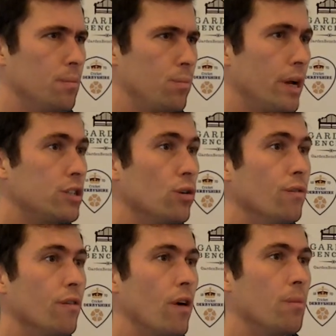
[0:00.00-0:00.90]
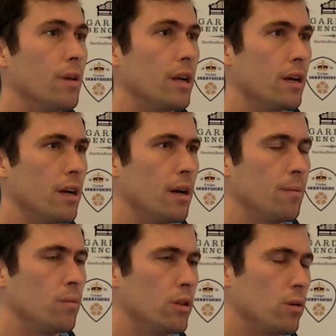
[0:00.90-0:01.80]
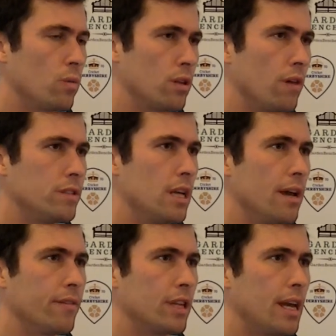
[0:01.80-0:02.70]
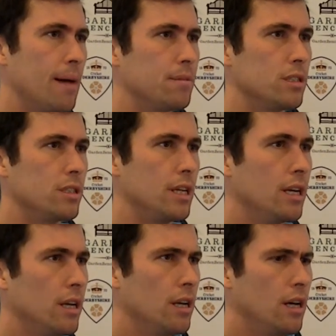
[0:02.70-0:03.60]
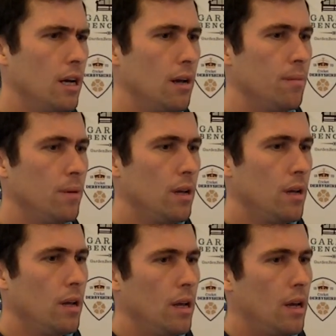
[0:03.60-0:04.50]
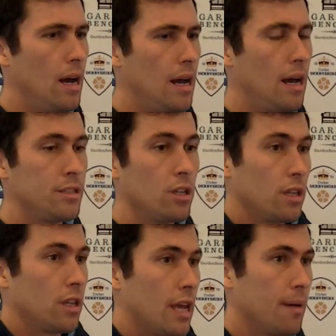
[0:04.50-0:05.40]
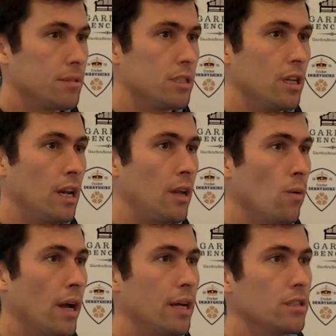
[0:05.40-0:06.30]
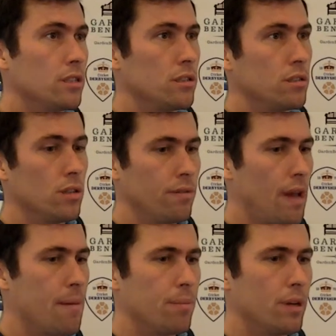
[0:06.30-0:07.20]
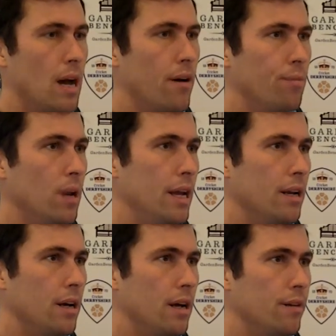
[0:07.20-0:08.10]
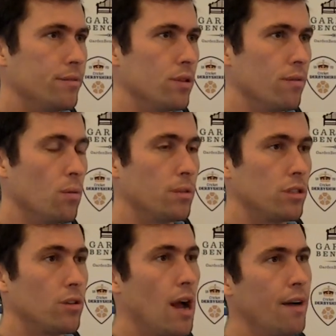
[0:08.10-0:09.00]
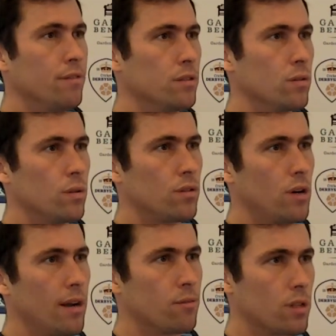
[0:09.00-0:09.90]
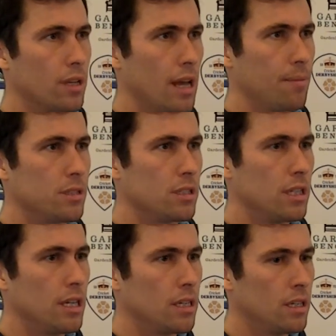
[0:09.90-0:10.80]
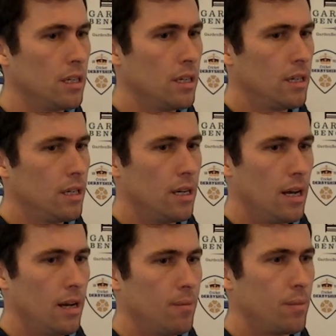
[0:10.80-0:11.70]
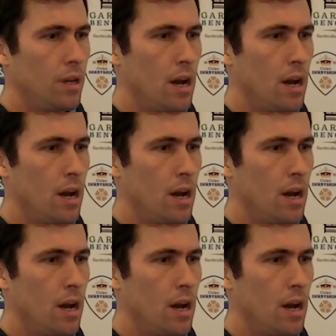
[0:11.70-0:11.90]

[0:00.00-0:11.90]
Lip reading: pressure off of opening, with obviously having the captaincy. I don't think the captaincy in any way has sort of hampered how I played. I've sort of almost thrived with the captaincy, and I